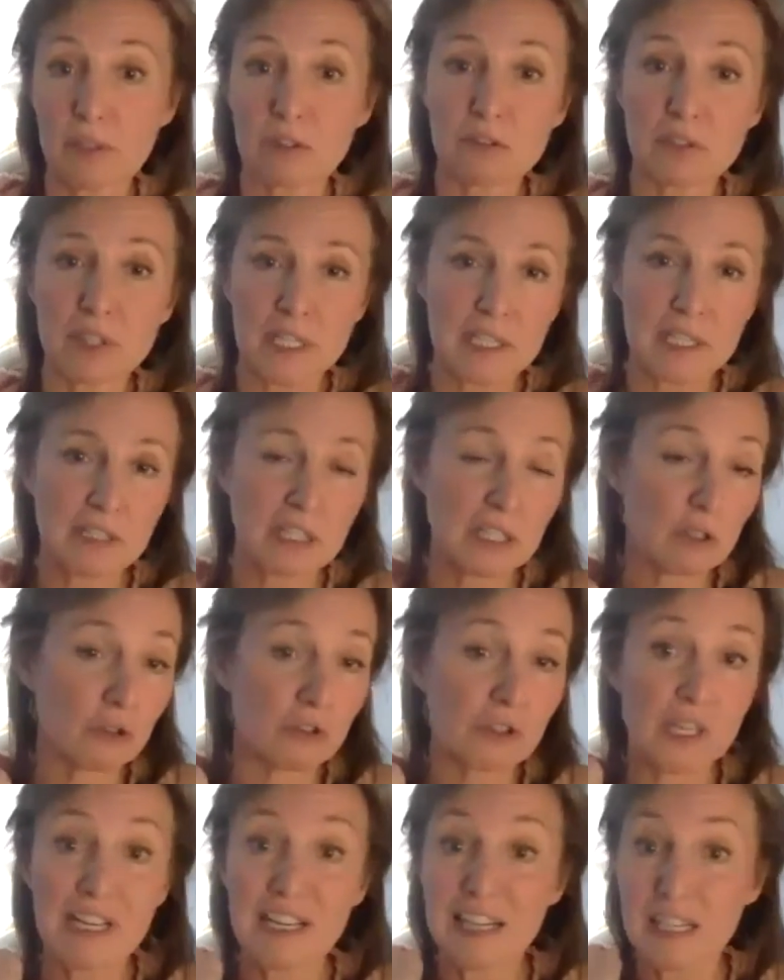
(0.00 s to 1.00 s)
the day there or
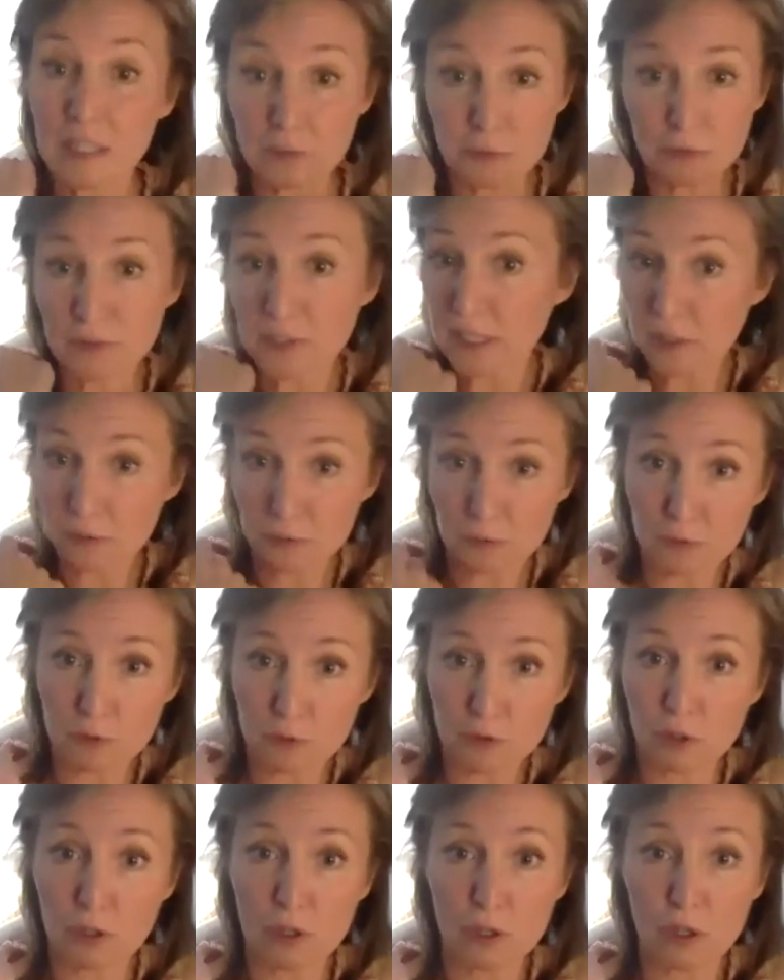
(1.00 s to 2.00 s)
they live there
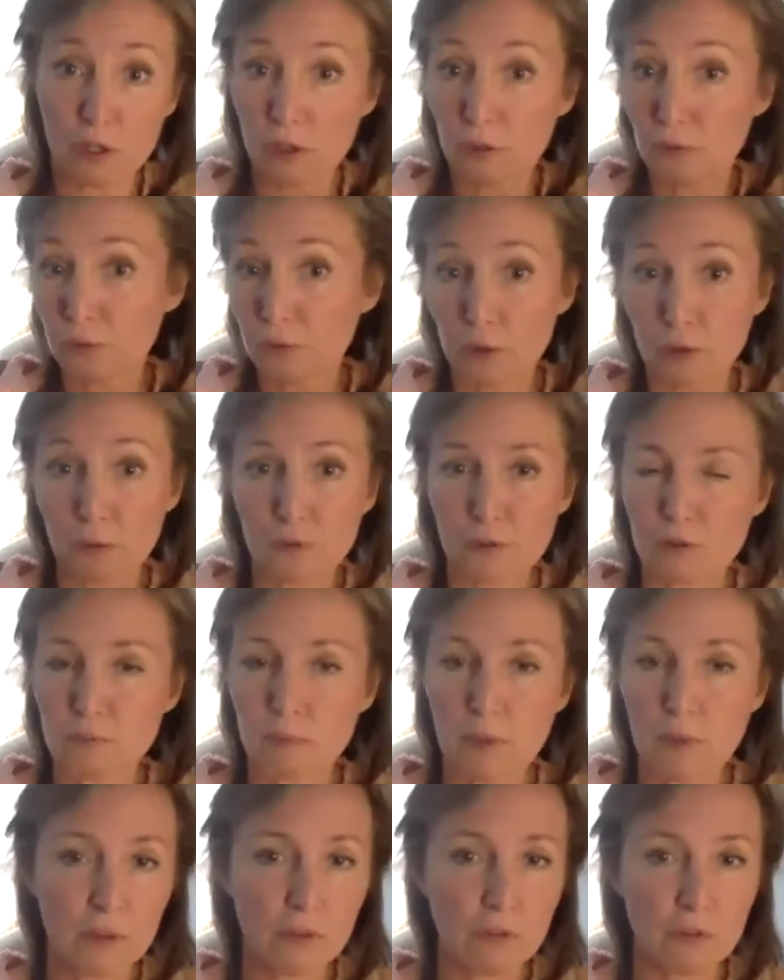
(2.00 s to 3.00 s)
for a few
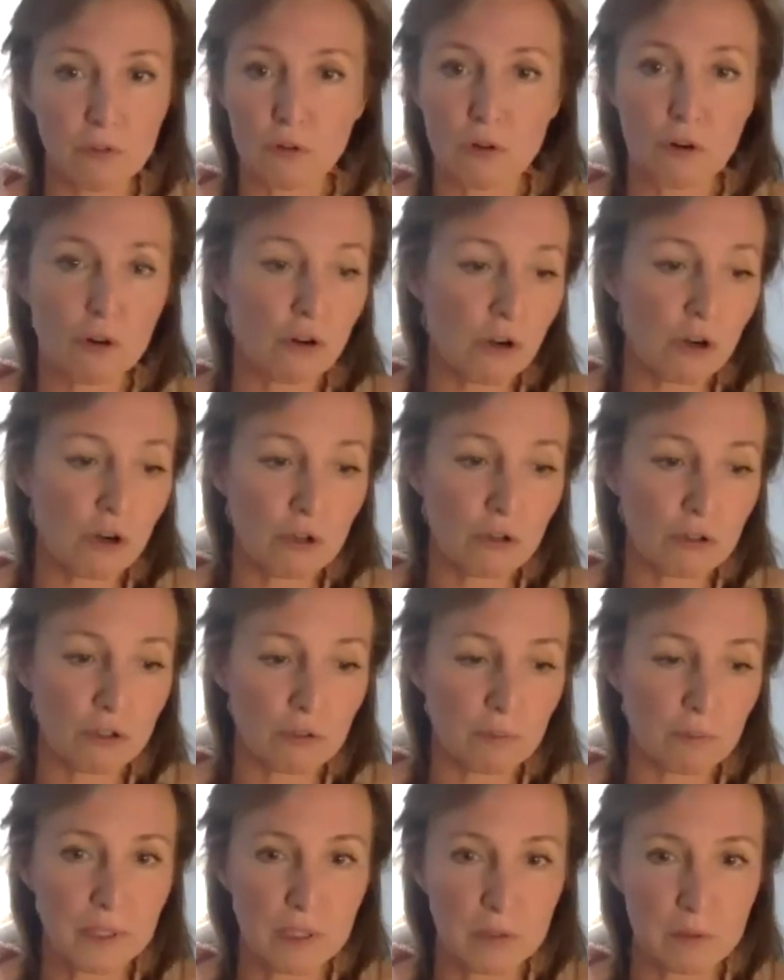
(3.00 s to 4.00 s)
months or longer
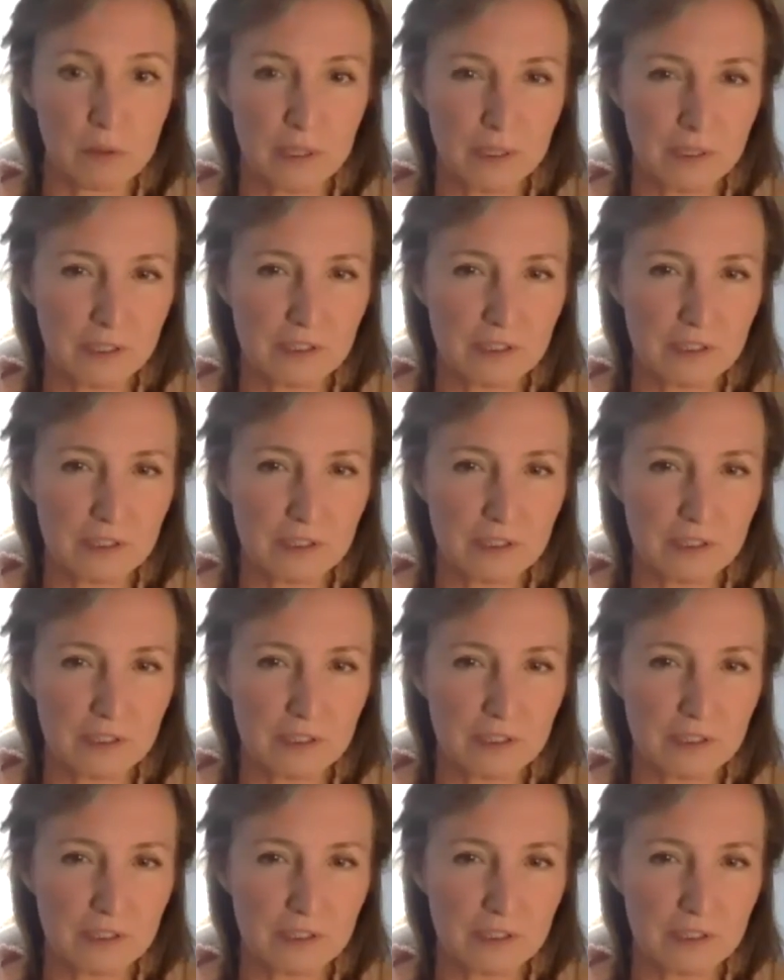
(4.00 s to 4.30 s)
periods.